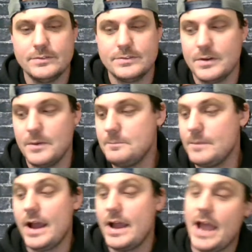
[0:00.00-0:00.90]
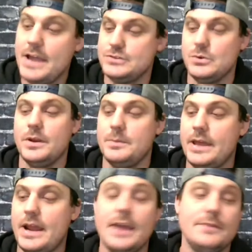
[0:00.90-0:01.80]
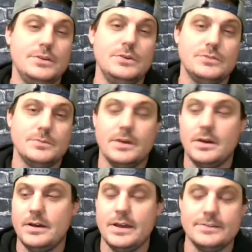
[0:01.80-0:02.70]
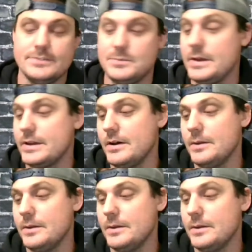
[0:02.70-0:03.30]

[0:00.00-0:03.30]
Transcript: So yeah. I, I them, it, man. I even use them uh, as a spit